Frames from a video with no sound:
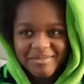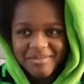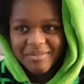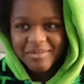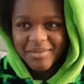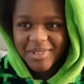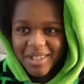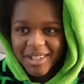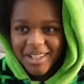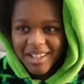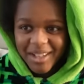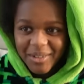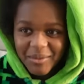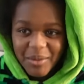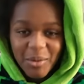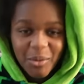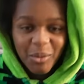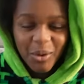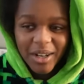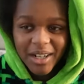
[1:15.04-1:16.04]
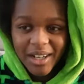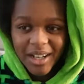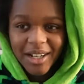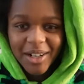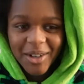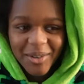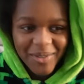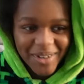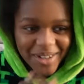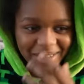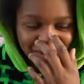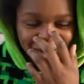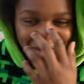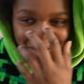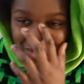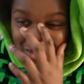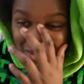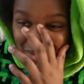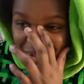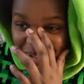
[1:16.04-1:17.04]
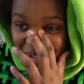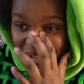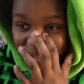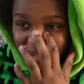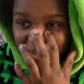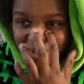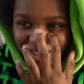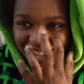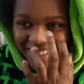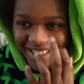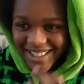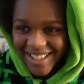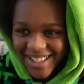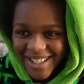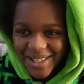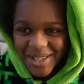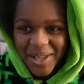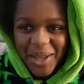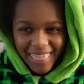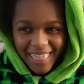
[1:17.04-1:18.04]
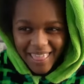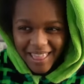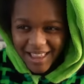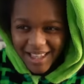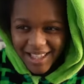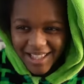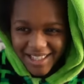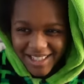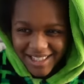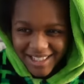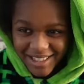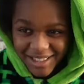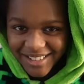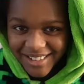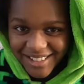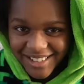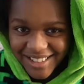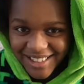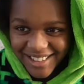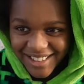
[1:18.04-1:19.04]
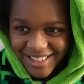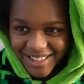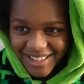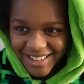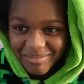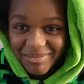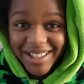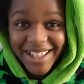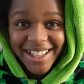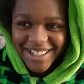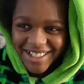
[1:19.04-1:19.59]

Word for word: on? You won another. Drew. No, you drew, didn't you? 1 1. Who got the goal? Me.